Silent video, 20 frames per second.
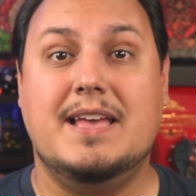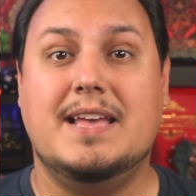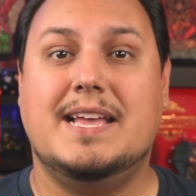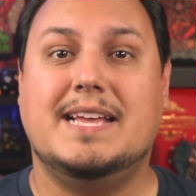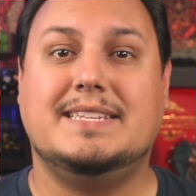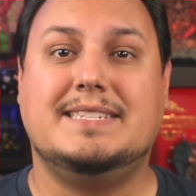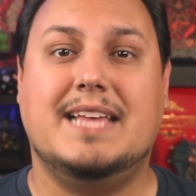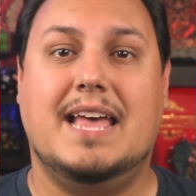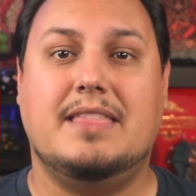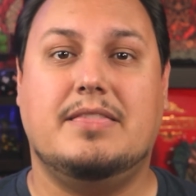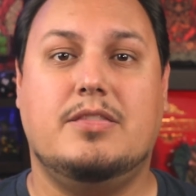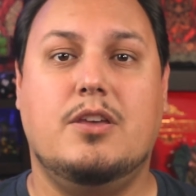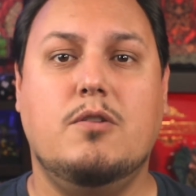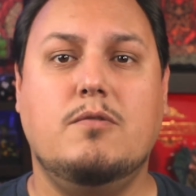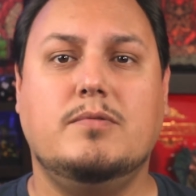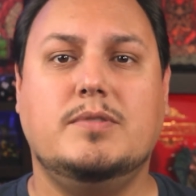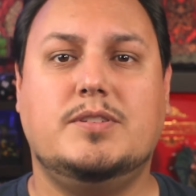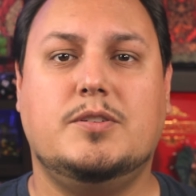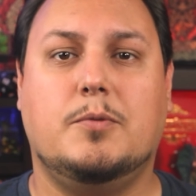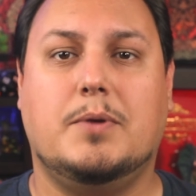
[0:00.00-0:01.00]
is that
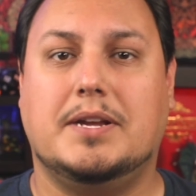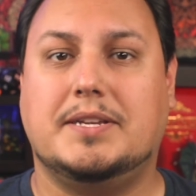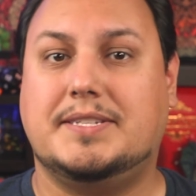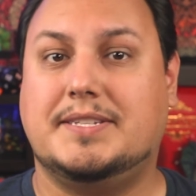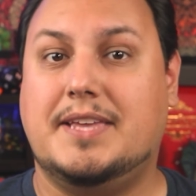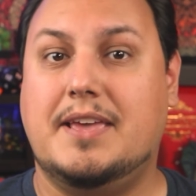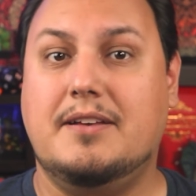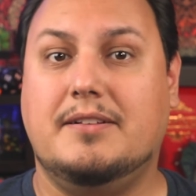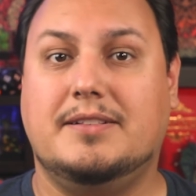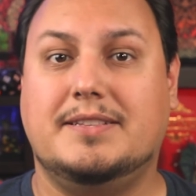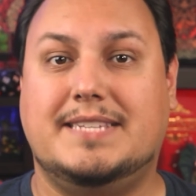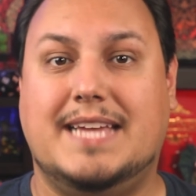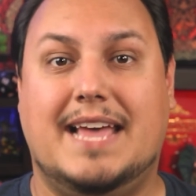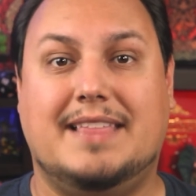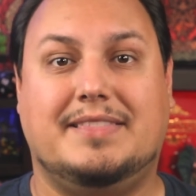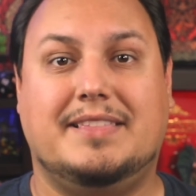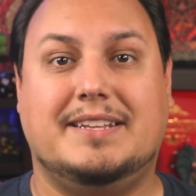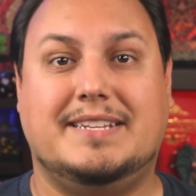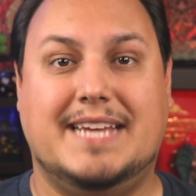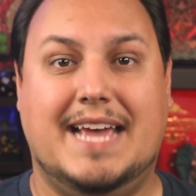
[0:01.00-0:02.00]
those who are skilled
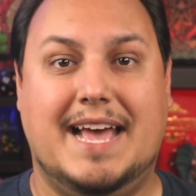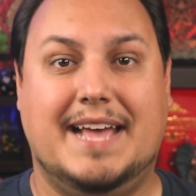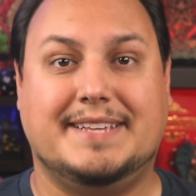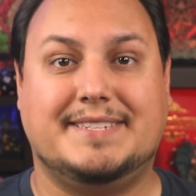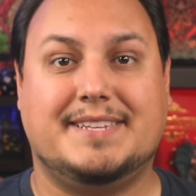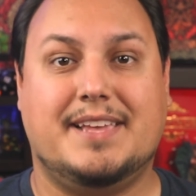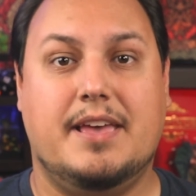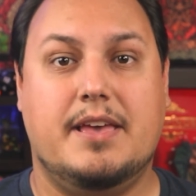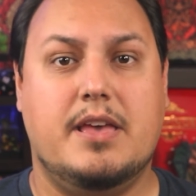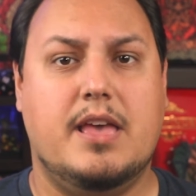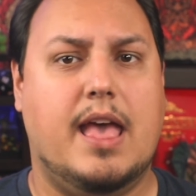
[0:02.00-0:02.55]
at the task